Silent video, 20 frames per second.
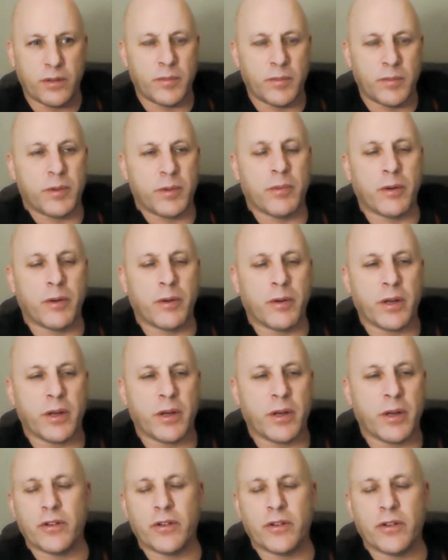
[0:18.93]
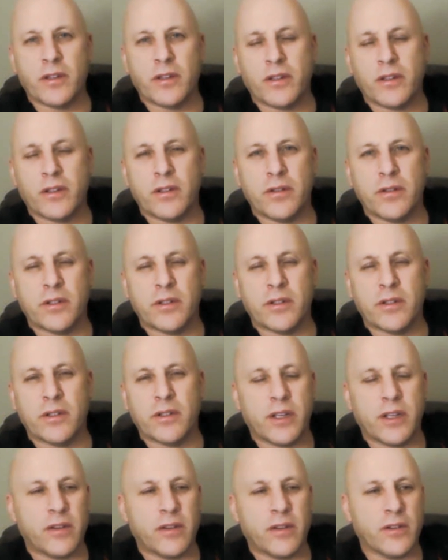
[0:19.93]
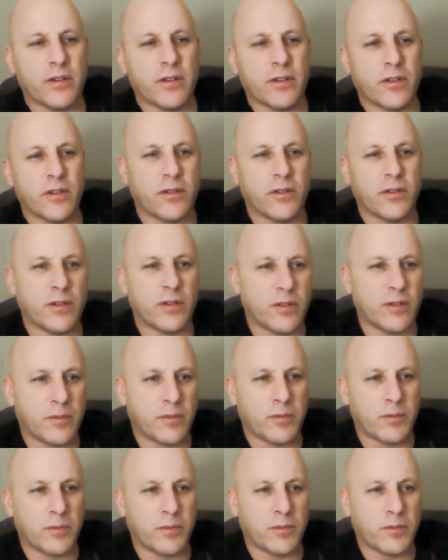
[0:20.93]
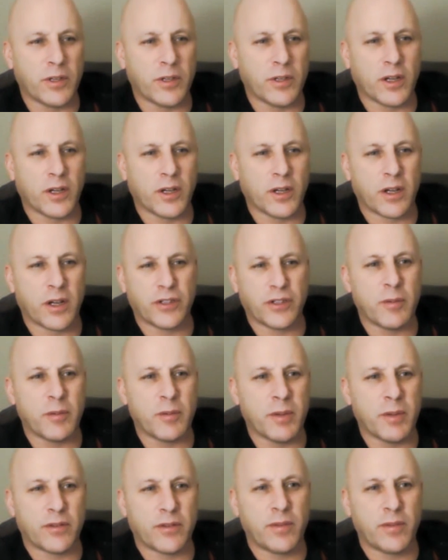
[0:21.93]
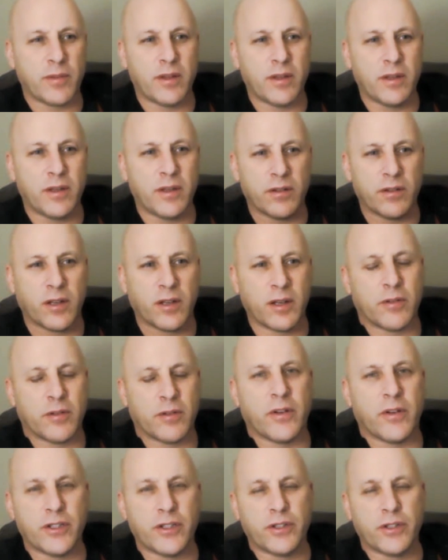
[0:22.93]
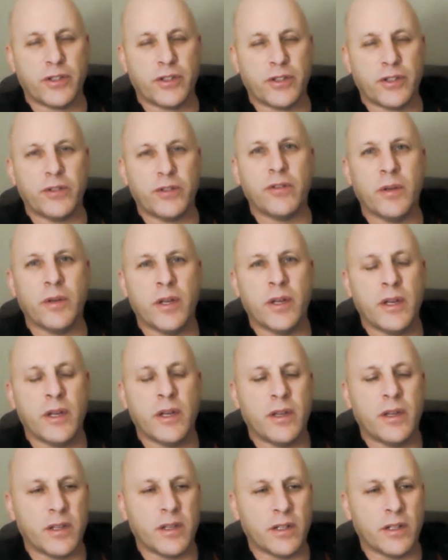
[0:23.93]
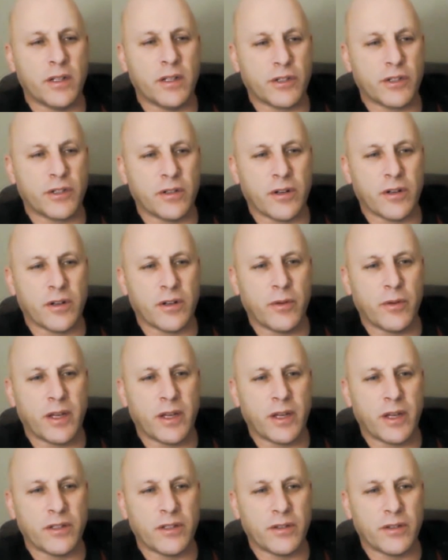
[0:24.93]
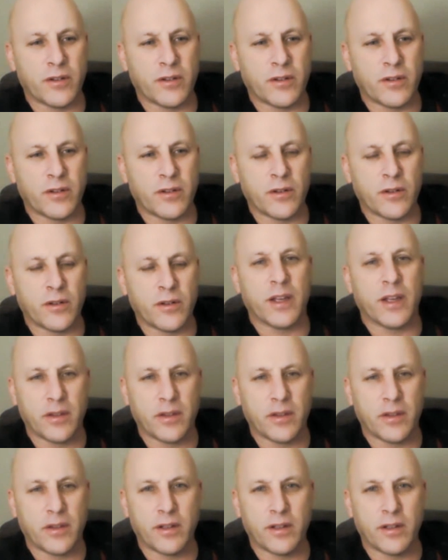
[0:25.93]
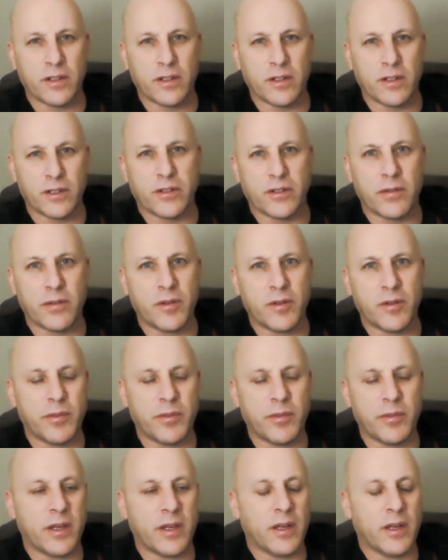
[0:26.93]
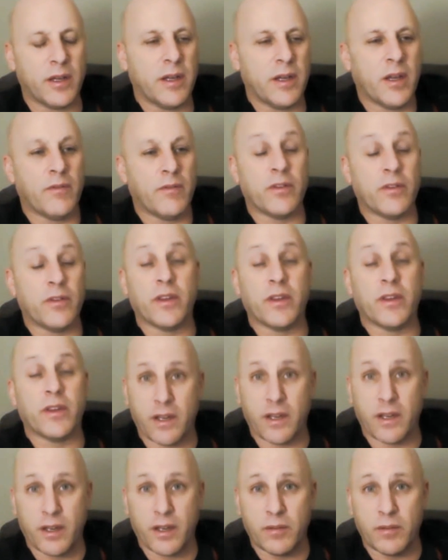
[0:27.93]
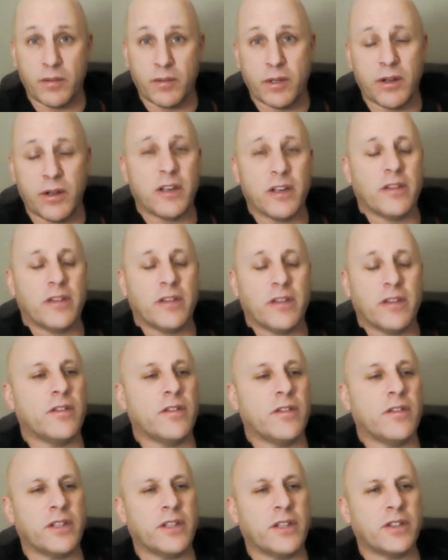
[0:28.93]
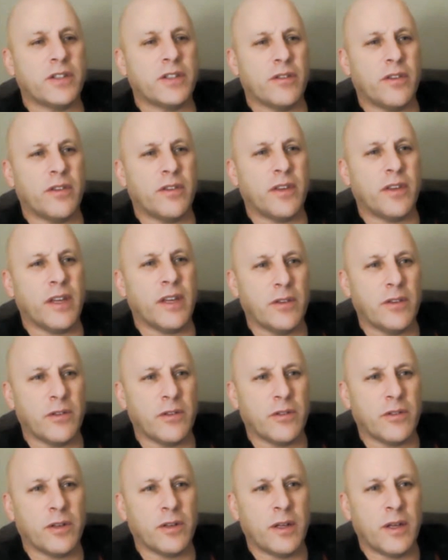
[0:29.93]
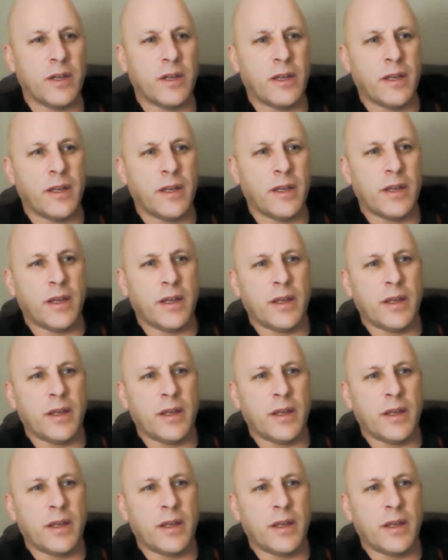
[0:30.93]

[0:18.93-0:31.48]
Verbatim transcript: are bringing children to Jesus to touch them and bless them, and the disciples try to shoo them, little children, away, and Jesus says, no, let the little children come to me, for the kingdom belongs to such as these.